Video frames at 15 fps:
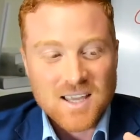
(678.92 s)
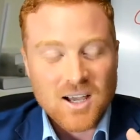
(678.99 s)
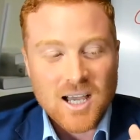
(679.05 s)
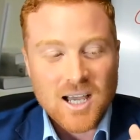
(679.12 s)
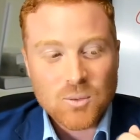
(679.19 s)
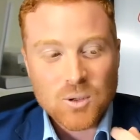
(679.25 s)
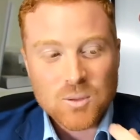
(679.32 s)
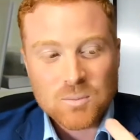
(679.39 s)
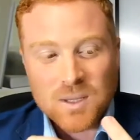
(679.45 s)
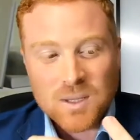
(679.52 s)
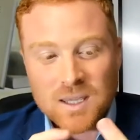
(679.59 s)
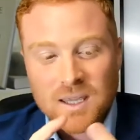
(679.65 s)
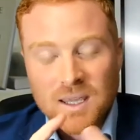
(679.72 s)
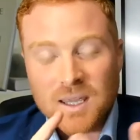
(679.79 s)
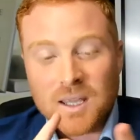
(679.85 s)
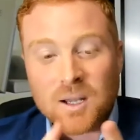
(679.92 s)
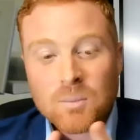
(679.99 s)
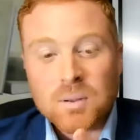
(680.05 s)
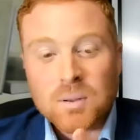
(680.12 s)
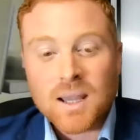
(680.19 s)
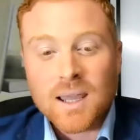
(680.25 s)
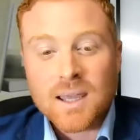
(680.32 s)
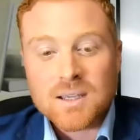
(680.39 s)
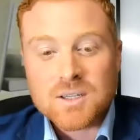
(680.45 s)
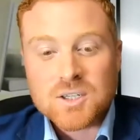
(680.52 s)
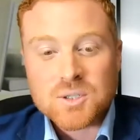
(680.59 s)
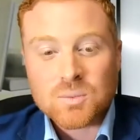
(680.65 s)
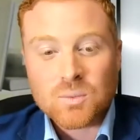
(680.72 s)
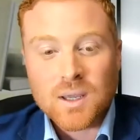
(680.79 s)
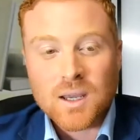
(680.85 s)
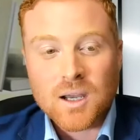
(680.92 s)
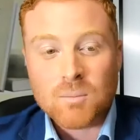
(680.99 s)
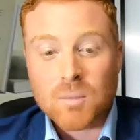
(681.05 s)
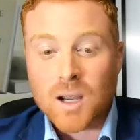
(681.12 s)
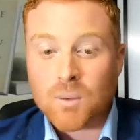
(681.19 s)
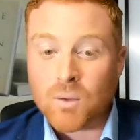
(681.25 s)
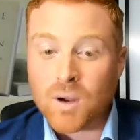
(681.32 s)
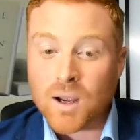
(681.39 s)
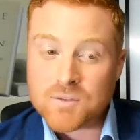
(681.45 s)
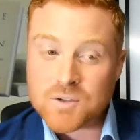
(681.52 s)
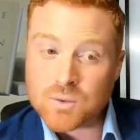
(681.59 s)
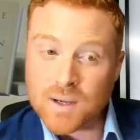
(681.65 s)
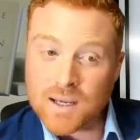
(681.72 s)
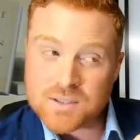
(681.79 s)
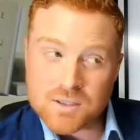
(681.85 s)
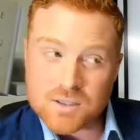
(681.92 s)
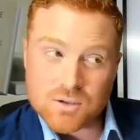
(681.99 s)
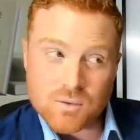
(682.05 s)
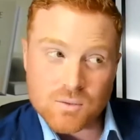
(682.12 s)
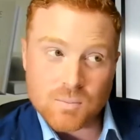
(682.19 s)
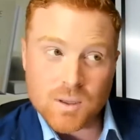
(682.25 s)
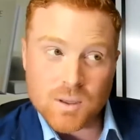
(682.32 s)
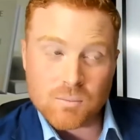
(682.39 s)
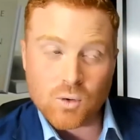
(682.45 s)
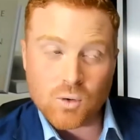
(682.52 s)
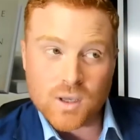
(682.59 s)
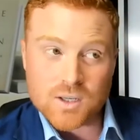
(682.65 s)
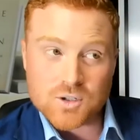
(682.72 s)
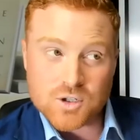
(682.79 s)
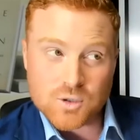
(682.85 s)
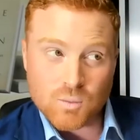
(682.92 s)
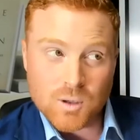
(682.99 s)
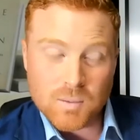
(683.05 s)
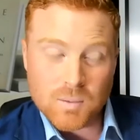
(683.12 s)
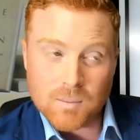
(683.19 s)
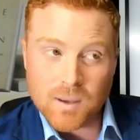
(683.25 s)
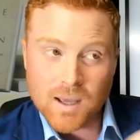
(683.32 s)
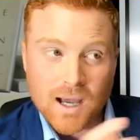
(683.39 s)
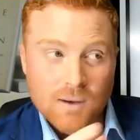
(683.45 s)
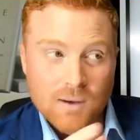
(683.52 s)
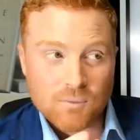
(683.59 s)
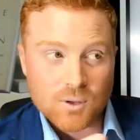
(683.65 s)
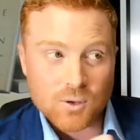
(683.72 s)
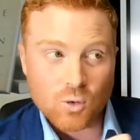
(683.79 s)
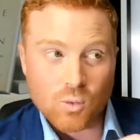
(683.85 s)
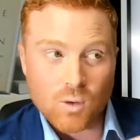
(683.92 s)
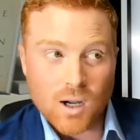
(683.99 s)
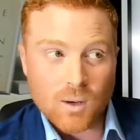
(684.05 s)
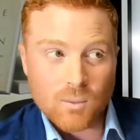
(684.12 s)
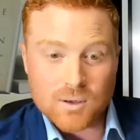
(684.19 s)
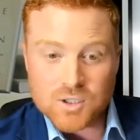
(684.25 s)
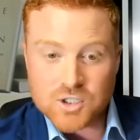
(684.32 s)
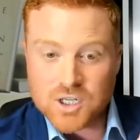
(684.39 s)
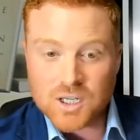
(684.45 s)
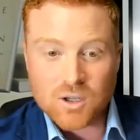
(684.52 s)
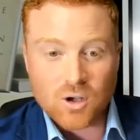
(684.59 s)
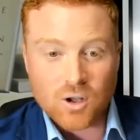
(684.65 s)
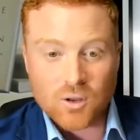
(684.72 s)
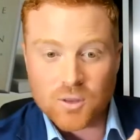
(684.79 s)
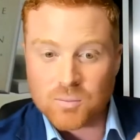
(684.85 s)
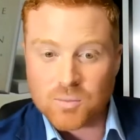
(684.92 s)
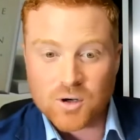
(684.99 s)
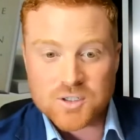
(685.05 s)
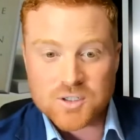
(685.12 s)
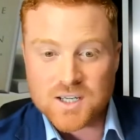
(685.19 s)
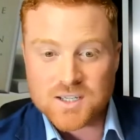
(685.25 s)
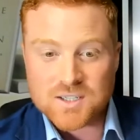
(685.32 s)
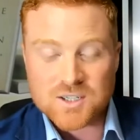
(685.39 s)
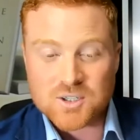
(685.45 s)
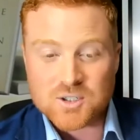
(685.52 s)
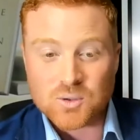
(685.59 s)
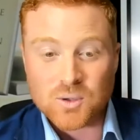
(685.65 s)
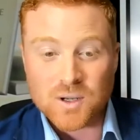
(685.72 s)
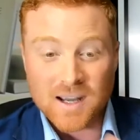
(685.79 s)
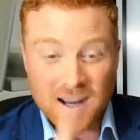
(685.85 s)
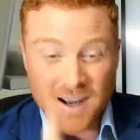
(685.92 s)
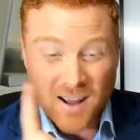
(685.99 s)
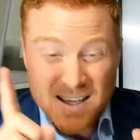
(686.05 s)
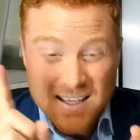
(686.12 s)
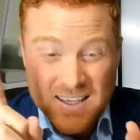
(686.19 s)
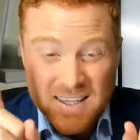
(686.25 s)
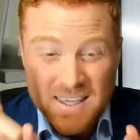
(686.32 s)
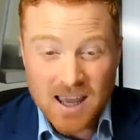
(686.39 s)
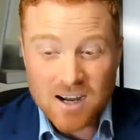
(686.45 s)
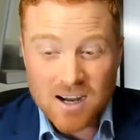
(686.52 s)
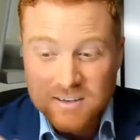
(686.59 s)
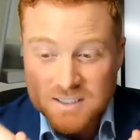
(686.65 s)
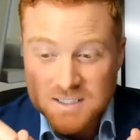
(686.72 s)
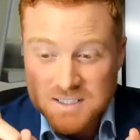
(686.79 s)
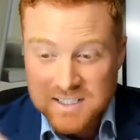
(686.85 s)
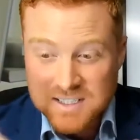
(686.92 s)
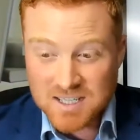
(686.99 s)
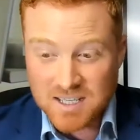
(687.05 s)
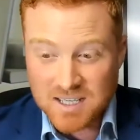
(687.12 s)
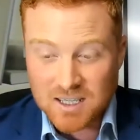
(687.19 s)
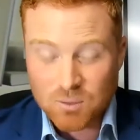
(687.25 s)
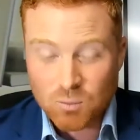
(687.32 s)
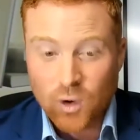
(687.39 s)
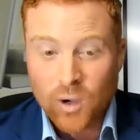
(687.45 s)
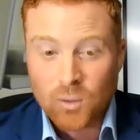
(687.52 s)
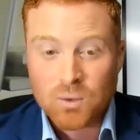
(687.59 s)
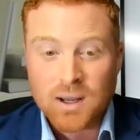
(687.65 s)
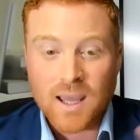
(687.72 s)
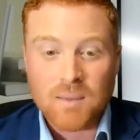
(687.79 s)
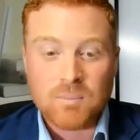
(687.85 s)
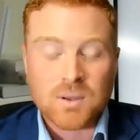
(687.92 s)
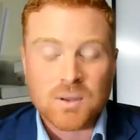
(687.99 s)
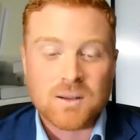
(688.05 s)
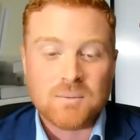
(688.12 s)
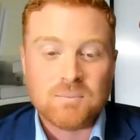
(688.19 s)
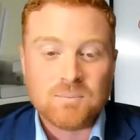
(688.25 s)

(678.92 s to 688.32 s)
I would be in a place where my wife still has to do a bit more here. So we'd be apart for a little while while she got the processes sorted. And I guarantee what would happen.